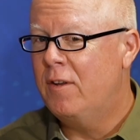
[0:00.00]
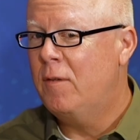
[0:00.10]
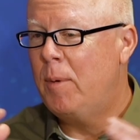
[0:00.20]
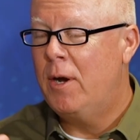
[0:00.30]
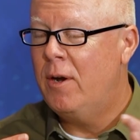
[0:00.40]

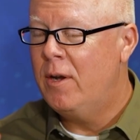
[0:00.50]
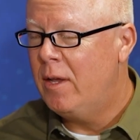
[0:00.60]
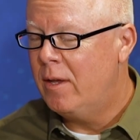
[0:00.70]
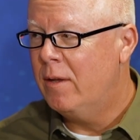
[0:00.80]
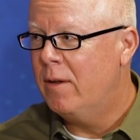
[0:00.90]

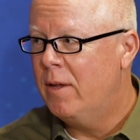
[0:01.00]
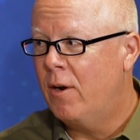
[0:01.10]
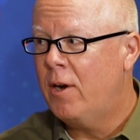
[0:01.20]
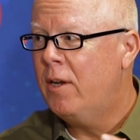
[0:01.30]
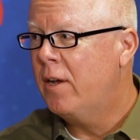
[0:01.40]
disparity in, in
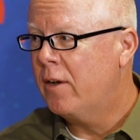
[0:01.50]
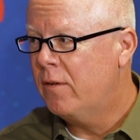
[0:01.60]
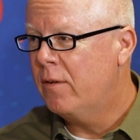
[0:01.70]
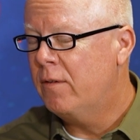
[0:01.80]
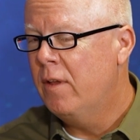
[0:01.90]

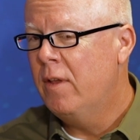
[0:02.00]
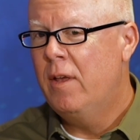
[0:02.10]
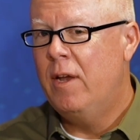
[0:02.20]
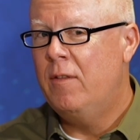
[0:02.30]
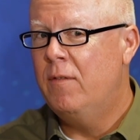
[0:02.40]
architectures
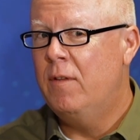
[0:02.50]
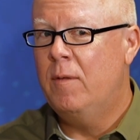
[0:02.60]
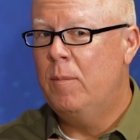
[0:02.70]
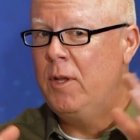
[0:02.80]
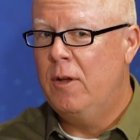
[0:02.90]
and the
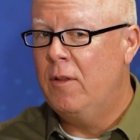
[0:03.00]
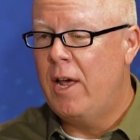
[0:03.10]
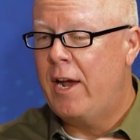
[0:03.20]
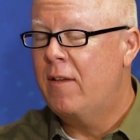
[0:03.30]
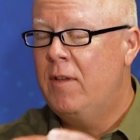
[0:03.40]
visi- you know the
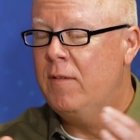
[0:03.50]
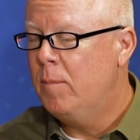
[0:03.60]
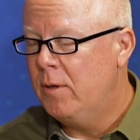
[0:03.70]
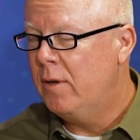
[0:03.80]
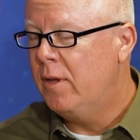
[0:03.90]
lack of
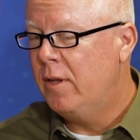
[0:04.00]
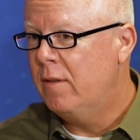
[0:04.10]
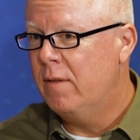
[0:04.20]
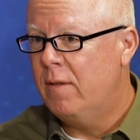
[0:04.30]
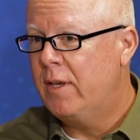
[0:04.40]
visibility
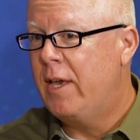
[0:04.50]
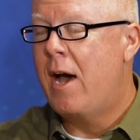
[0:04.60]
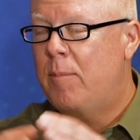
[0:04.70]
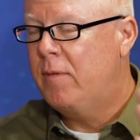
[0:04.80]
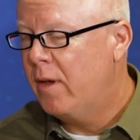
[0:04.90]
and the, the
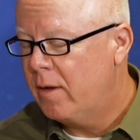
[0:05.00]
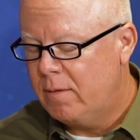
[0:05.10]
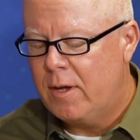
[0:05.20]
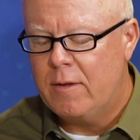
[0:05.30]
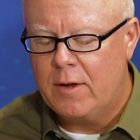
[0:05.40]
gaps that,
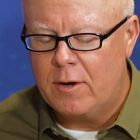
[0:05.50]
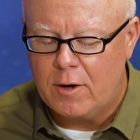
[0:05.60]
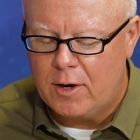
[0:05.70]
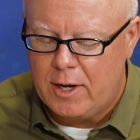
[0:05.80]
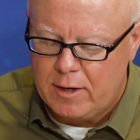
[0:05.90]
that that are
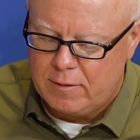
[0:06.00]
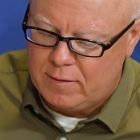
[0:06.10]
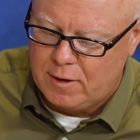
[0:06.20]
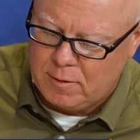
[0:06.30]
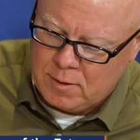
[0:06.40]
created.
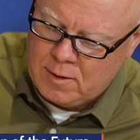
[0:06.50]
So,